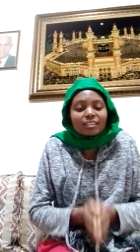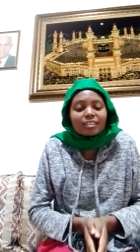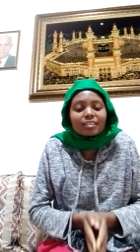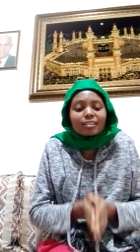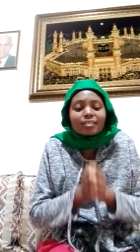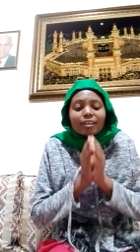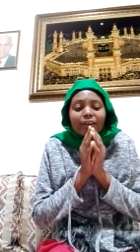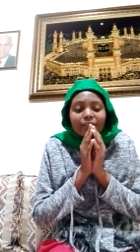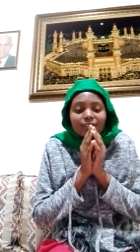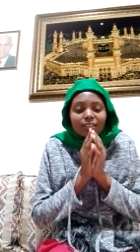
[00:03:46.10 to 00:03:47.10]
Jesus
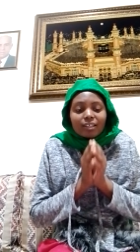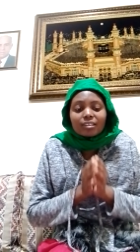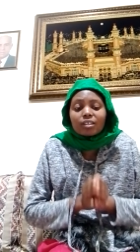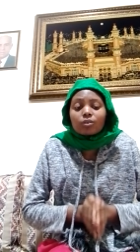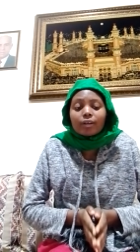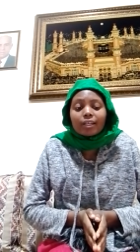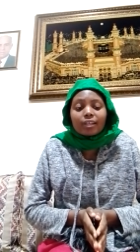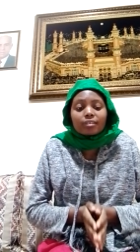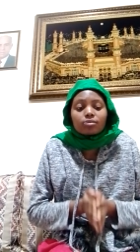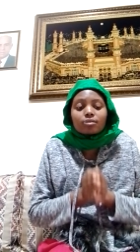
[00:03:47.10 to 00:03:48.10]
Christ died a cruel
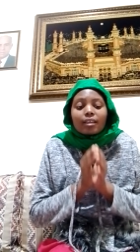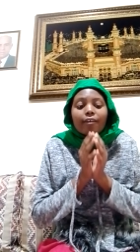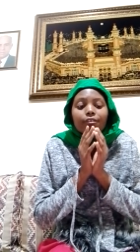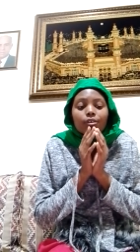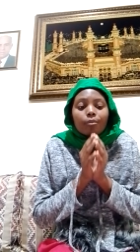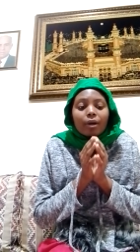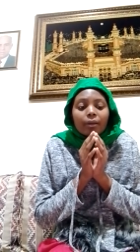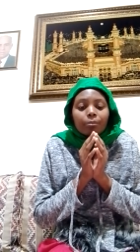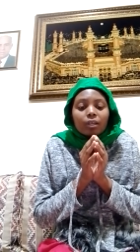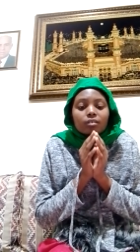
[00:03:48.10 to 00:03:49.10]
death to save
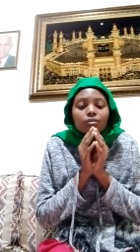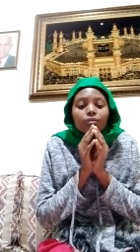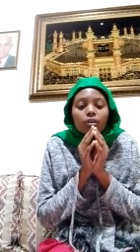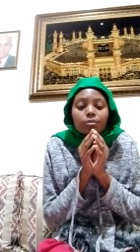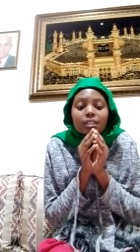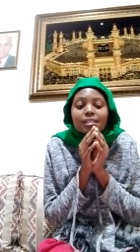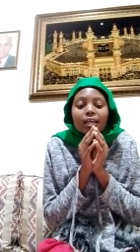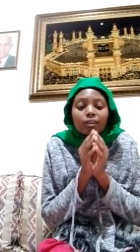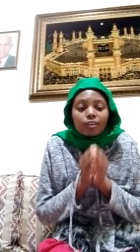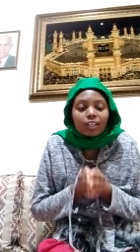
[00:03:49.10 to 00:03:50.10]
human beings from
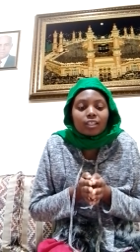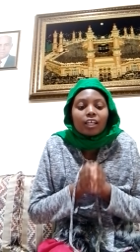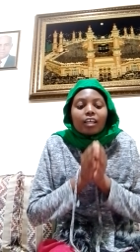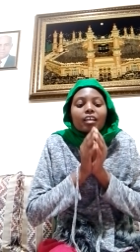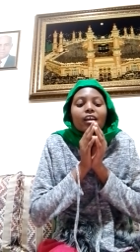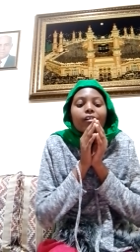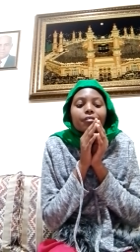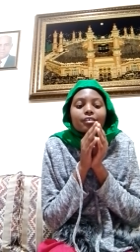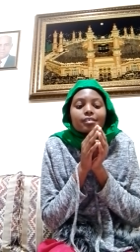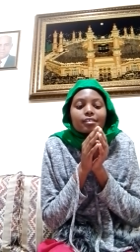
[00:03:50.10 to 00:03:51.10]
eternal death. He gave
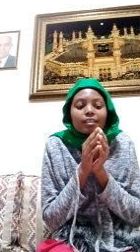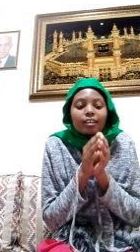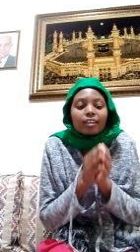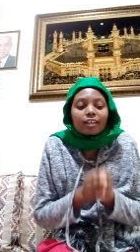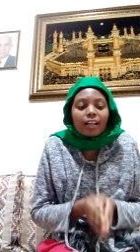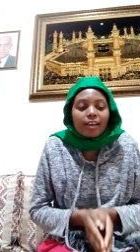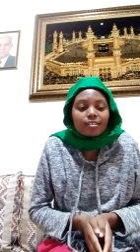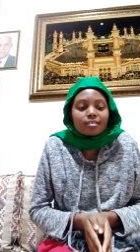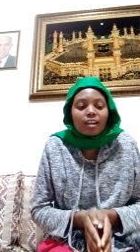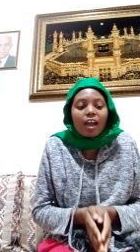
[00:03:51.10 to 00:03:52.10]
his
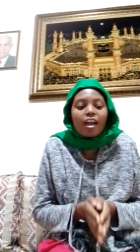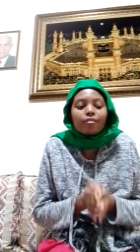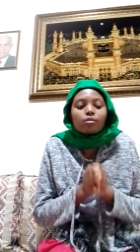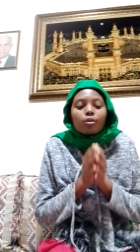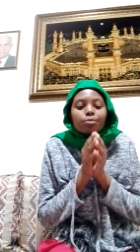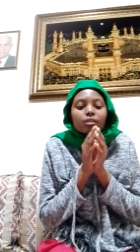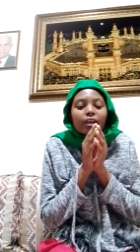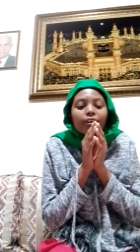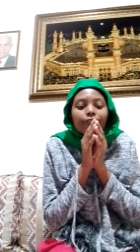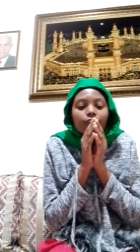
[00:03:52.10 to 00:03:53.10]
sinless life to
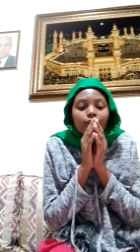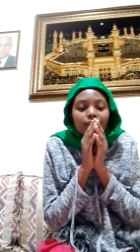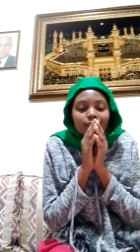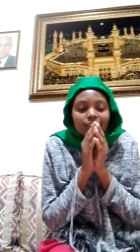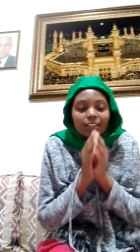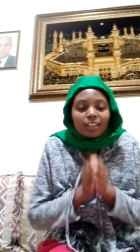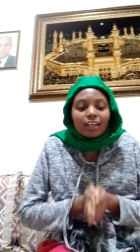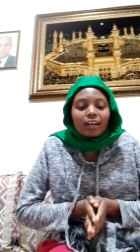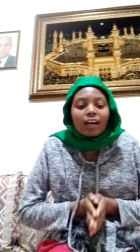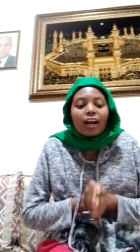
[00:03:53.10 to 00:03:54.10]
obtain for the
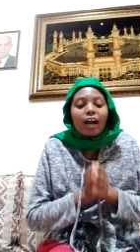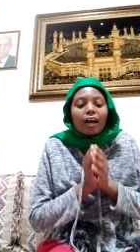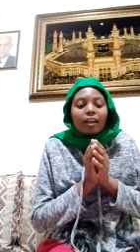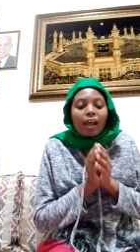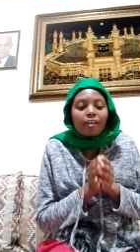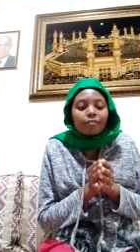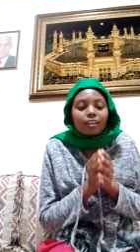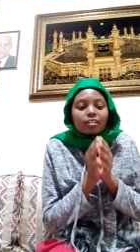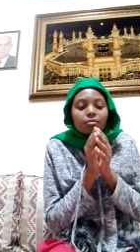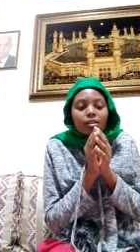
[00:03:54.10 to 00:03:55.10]
sinner a life
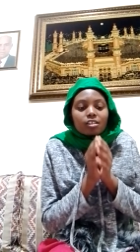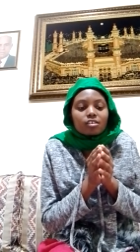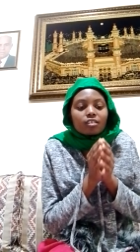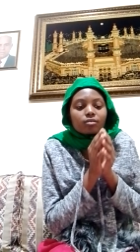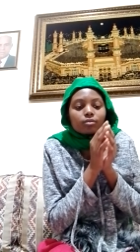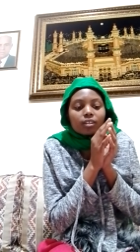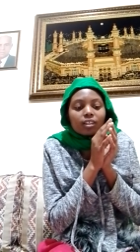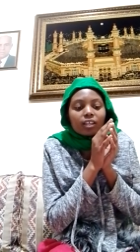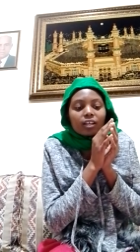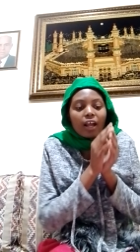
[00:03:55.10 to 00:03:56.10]
that measures with
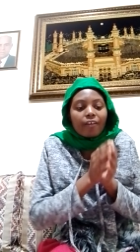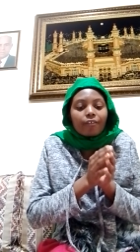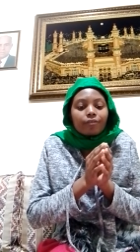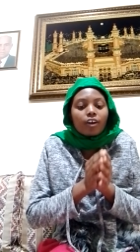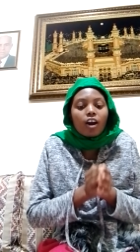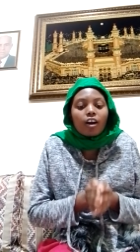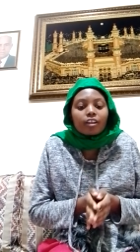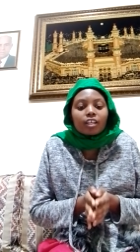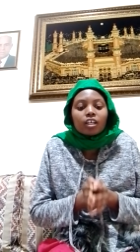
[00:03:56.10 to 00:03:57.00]
the life of God.